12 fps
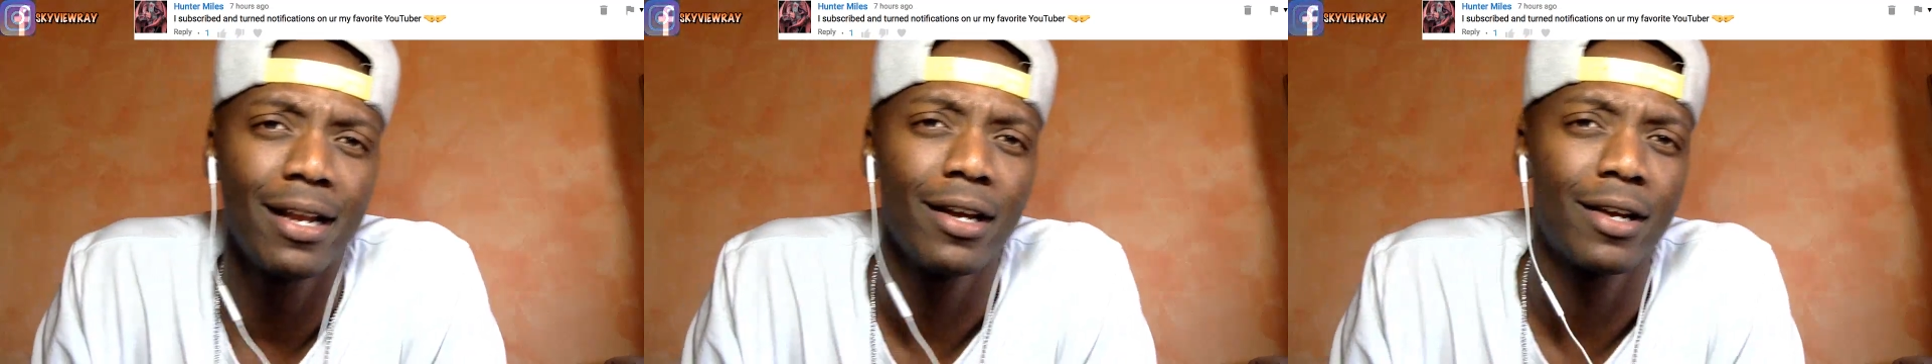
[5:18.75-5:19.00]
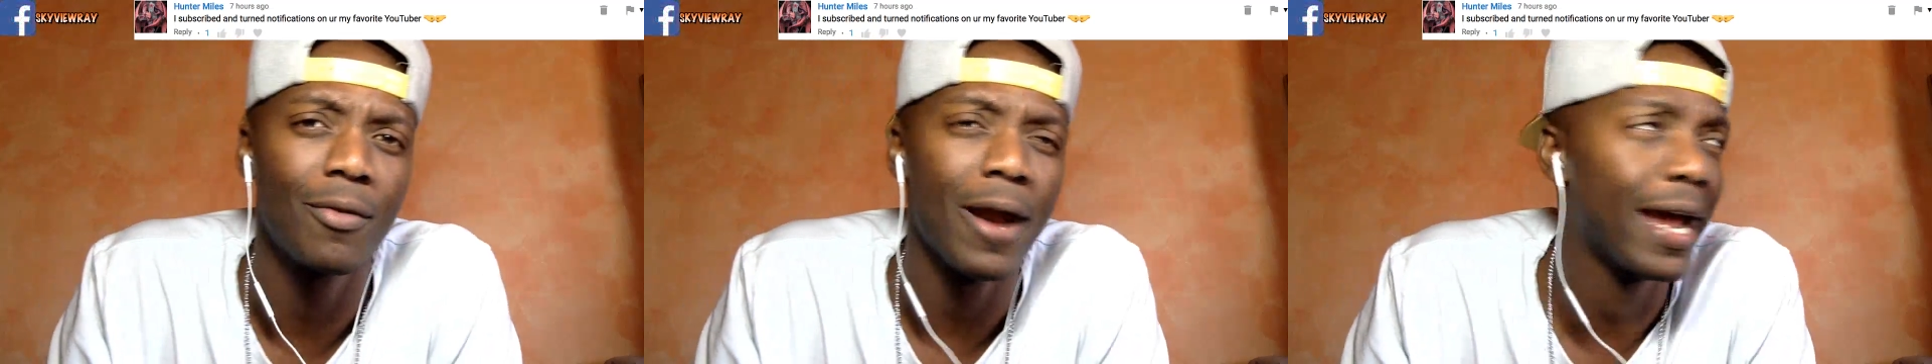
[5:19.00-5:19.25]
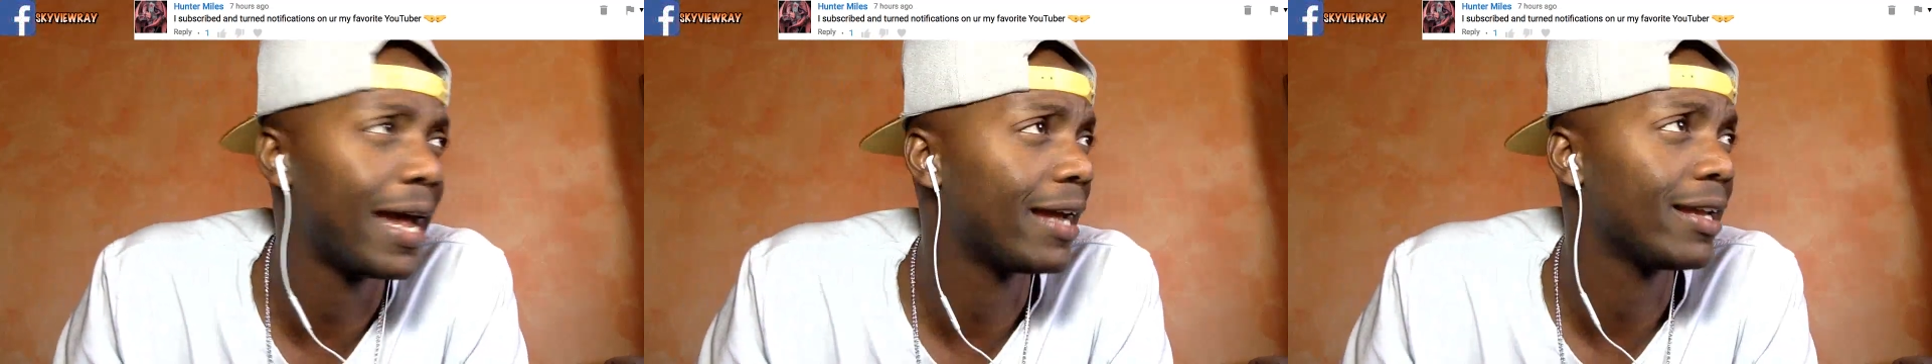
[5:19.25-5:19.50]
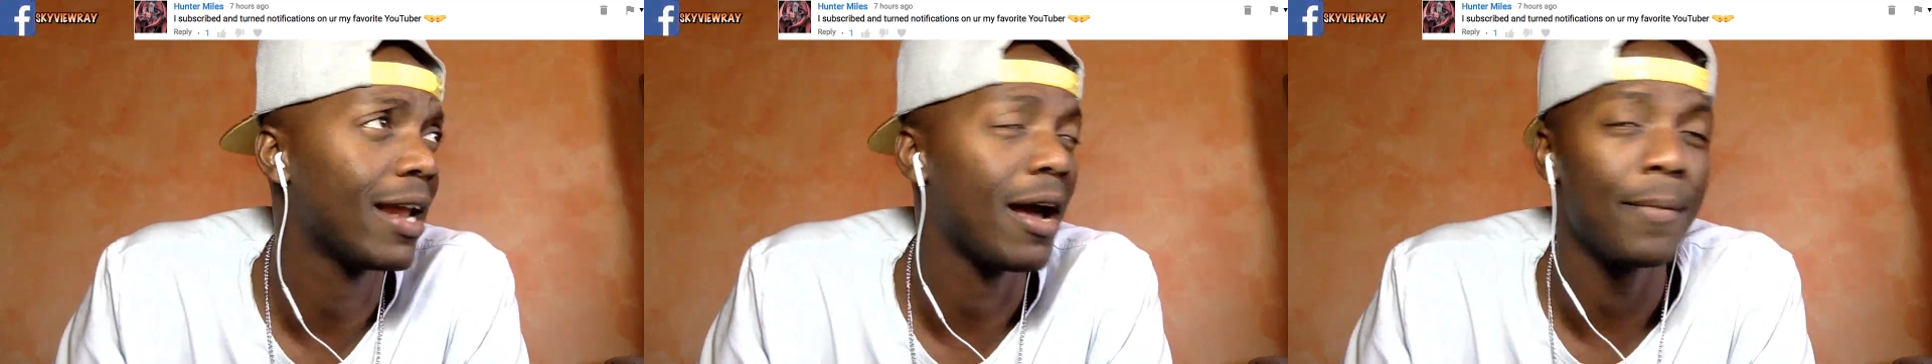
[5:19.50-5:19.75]
Look right,
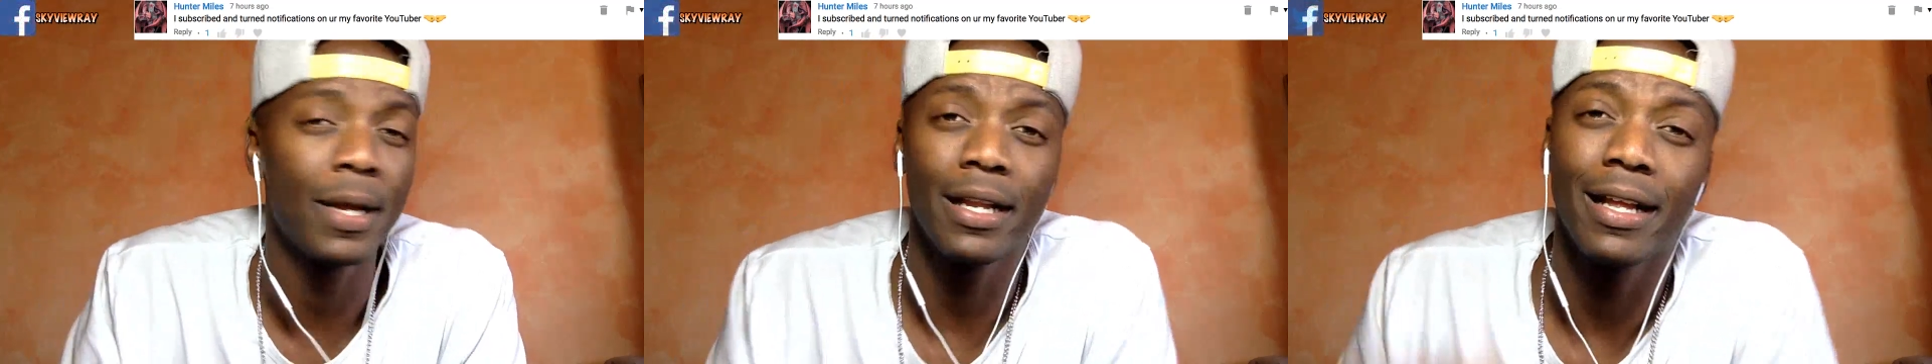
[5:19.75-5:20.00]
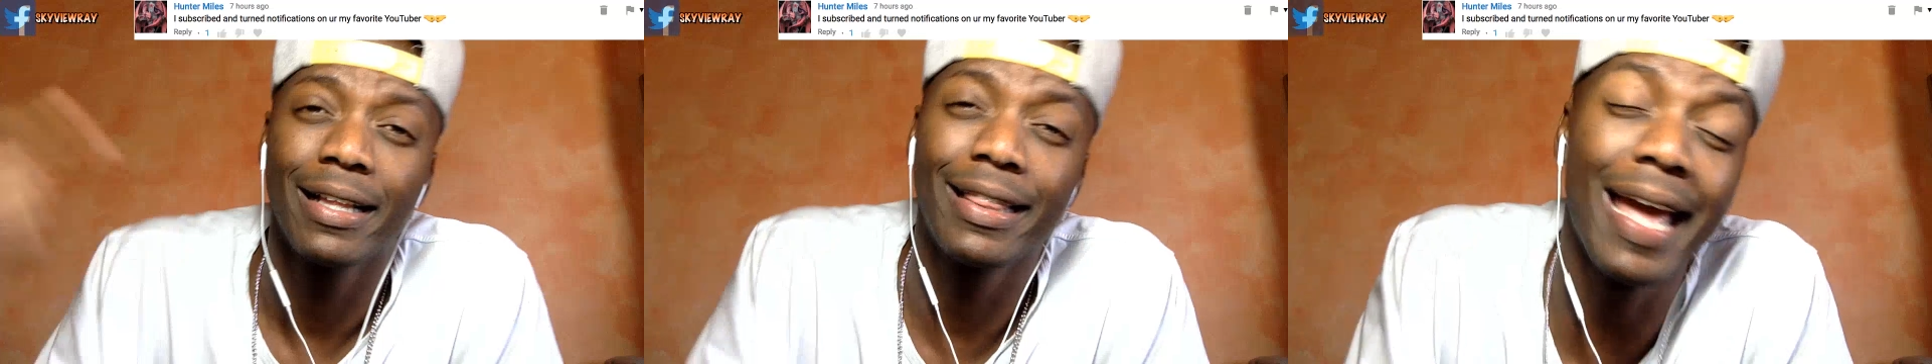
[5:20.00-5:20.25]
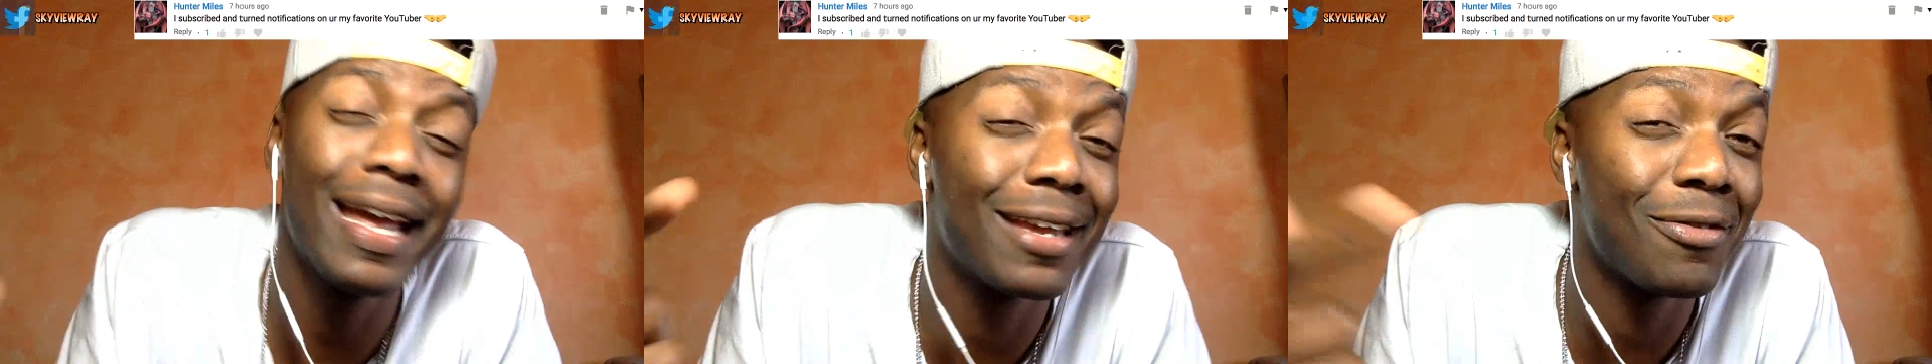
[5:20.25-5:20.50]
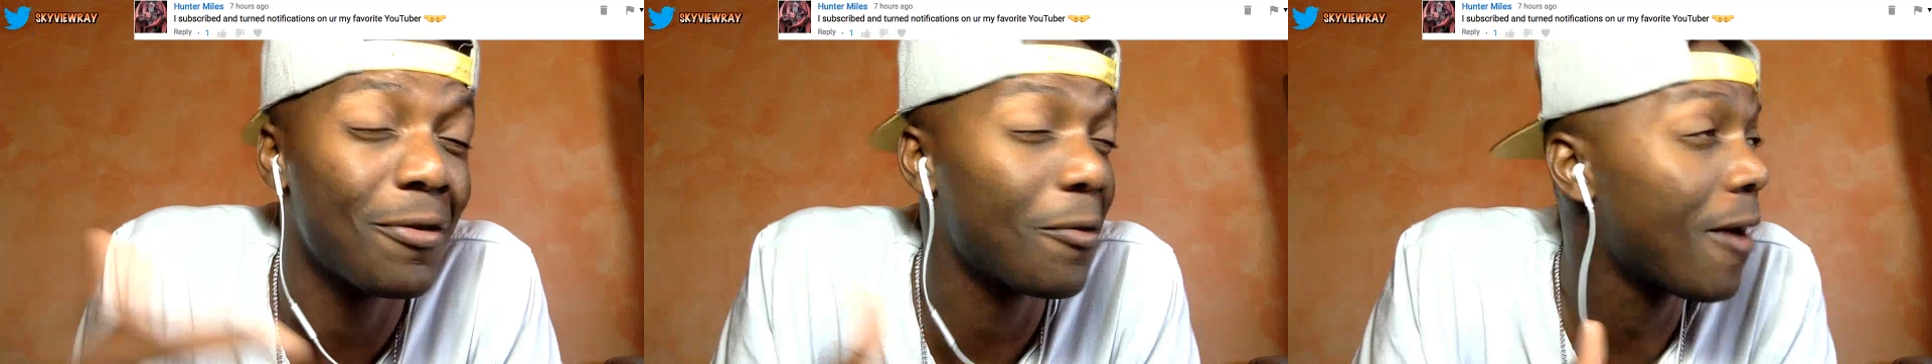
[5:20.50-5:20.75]
you know what I mean?
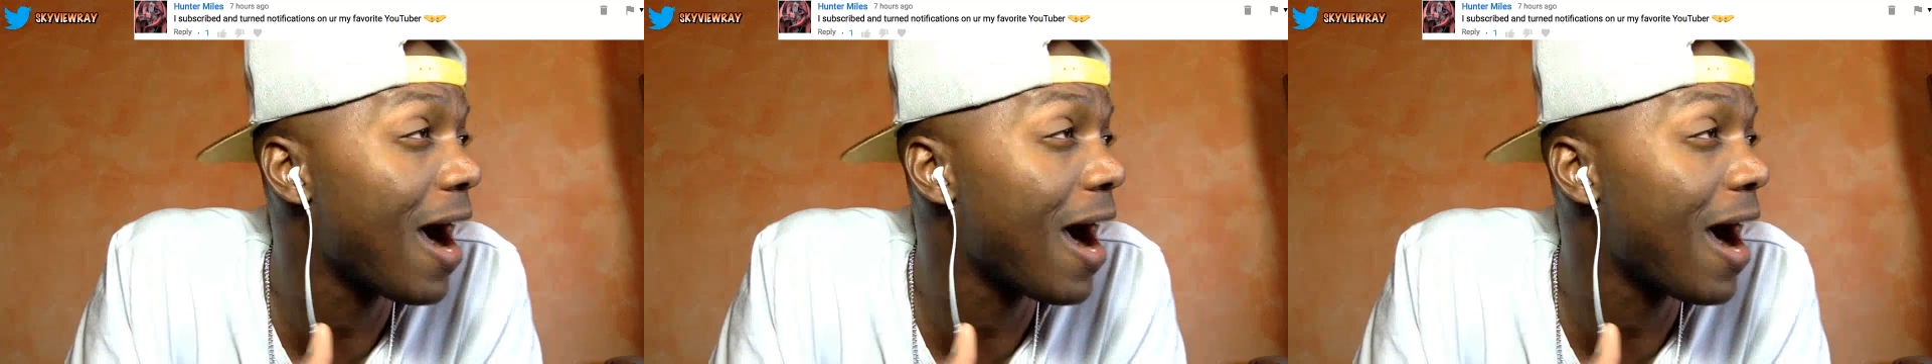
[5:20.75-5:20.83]
Thank you for